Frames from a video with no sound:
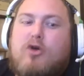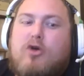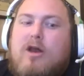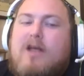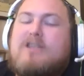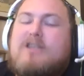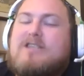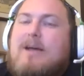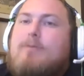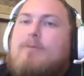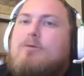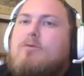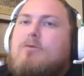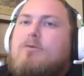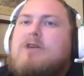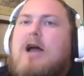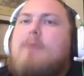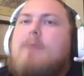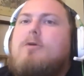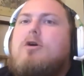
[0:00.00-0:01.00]
night. an acceptable
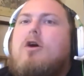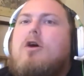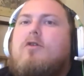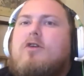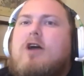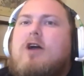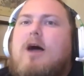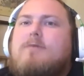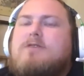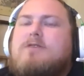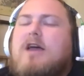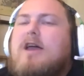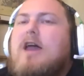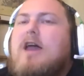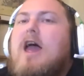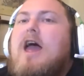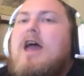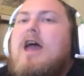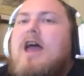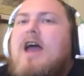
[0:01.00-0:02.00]
time to call, call the cops. cops. Like,
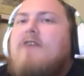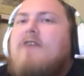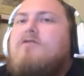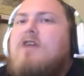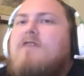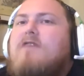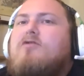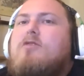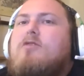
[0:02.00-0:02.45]
if, if they're